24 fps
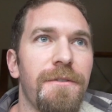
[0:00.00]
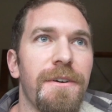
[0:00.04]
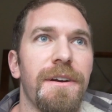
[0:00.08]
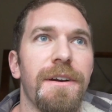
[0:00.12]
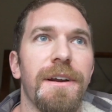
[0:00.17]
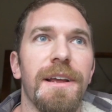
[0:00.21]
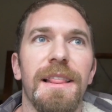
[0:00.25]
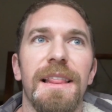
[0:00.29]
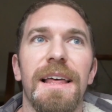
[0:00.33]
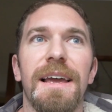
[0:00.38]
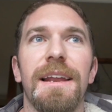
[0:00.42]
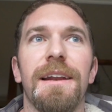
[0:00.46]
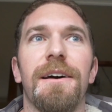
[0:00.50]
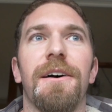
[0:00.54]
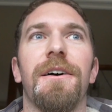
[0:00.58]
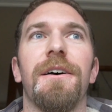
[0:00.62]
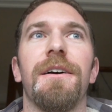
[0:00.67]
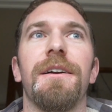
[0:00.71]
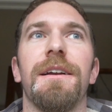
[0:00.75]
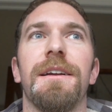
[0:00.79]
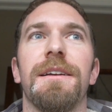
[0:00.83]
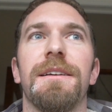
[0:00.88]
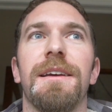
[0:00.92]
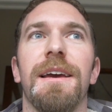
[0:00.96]
very
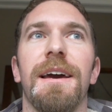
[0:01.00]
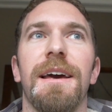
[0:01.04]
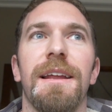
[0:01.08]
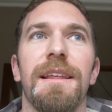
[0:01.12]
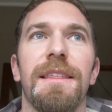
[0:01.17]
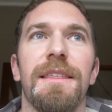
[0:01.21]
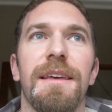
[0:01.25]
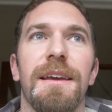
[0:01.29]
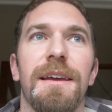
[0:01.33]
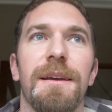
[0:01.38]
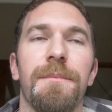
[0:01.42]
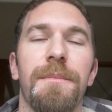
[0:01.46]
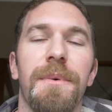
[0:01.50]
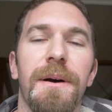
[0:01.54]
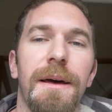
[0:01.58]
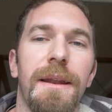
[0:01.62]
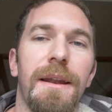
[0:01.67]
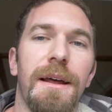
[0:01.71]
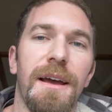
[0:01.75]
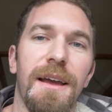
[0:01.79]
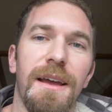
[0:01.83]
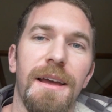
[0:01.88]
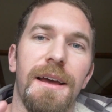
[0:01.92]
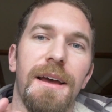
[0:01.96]
lighthearted kind of thing.
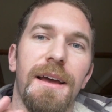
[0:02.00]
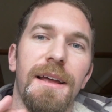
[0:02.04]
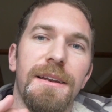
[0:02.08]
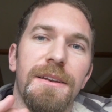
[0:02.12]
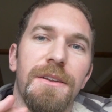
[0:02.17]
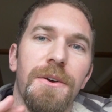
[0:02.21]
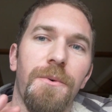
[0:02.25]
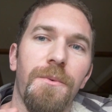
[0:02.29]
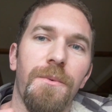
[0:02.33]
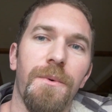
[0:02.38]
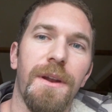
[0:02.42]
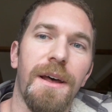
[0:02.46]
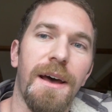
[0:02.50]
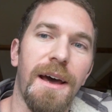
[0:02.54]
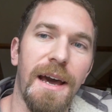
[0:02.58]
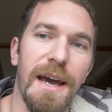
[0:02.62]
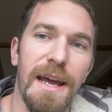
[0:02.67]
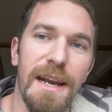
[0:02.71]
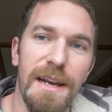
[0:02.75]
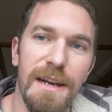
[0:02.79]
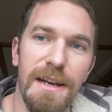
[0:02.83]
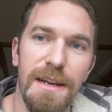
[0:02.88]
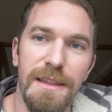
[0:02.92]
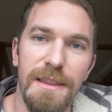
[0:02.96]
But I don't want to
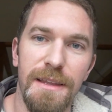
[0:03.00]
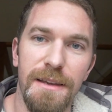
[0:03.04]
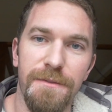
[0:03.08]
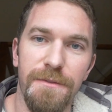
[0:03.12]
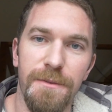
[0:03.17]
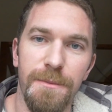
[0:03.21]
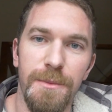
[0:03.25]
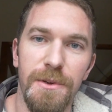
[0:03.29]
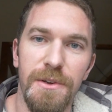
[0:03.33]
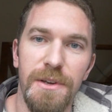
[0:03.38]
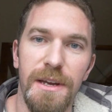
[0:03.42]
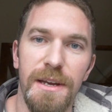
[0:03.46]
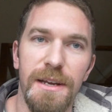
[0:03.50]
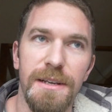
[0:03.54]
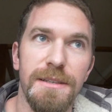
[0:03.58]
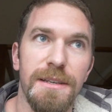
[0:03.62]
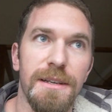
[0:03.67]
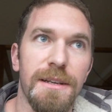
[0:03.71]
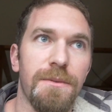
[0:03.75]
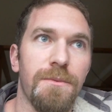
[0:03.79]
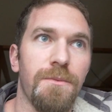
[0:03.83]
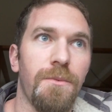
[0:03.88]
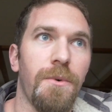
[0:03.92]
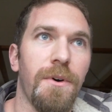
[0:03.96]
hide anything from you guys.
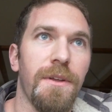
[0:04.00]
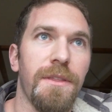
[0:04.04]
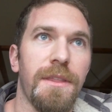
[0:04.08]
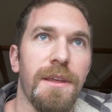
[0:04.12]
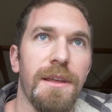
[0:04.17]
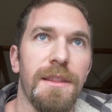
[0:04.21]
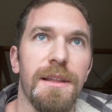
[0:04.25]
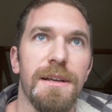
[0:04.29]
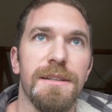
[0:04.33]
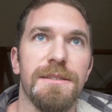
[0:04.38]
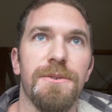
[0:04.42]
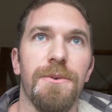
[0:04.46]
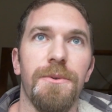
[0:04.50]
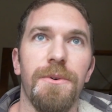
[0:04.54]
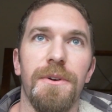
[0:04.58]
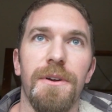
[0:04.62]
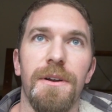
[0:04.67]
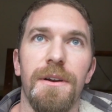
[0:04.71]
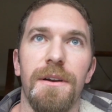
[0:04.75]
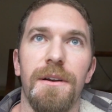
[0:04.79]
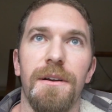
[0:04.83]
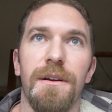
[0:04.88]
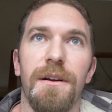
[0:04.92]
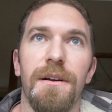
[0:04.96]
And one thing that's going
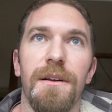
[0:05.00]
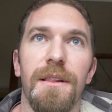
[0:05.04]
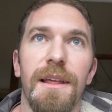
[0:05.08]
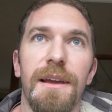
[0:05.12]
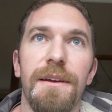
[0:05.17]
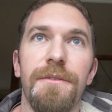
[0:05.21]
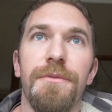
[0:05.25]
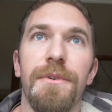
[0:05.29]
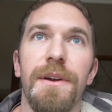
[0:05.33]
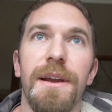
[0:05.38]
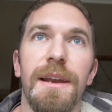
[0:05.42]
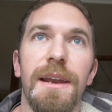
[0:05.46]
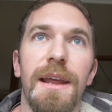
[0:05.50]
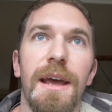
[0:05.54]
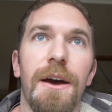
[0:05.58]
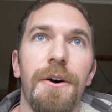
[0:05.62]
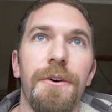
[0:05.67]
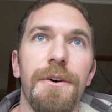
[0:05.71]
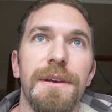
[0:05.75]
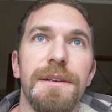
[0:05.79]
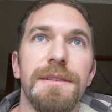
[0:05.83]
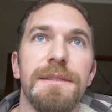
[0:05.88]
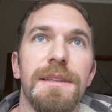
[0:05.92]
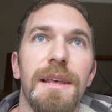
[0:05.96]
on in our life right now
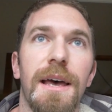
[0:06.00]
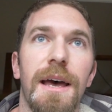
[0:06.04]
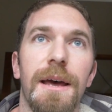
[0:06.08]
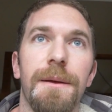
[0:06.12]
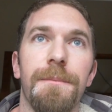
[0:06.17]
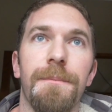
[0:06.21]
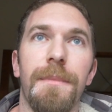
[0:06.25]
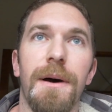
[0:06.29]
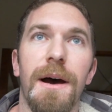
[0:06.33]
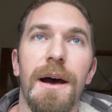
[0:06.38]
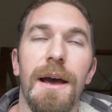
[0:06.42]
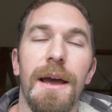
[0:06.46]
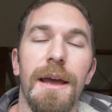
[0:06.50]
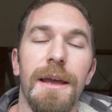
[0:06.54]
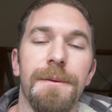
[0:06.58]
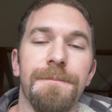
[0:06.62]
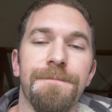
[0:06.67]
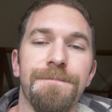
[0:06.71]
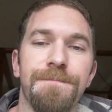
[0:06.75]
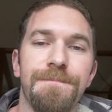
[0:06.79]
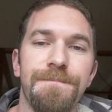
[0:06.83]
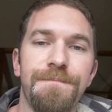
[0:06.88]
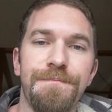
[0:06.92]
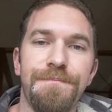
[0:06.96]
is that my
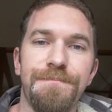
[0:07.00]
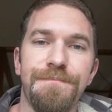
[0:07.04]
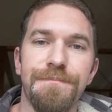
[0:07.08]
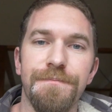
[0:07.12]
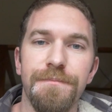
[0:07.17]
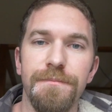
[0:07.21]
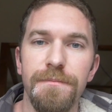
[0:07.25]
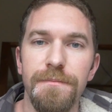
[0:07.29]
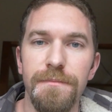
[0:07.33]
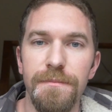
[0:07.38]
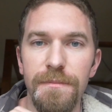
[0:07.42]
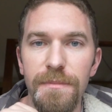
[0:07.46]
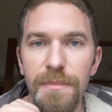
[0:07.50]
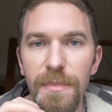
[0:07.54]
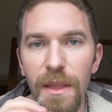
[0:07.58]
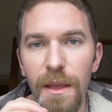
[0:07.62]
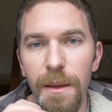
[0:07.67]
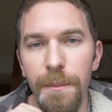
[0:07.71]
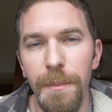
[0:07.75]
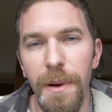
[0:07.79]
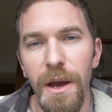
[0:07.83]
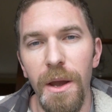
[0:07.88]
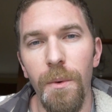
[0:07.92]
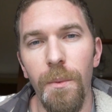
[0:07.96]

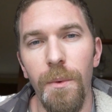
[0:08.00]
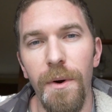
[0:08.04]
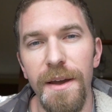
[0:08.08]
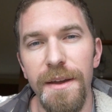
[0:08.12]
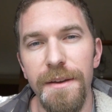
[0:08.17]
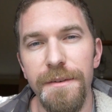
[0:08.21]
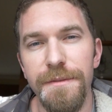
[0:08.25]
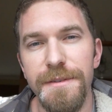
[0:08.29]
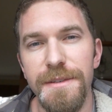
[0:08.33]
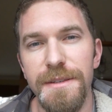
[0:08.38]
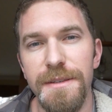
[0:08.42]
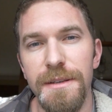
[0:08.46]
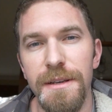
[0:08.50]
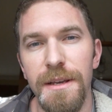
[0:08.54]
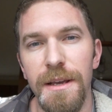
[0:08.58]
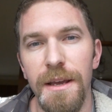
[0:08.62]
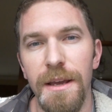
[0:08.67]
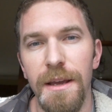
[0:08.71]
my wife's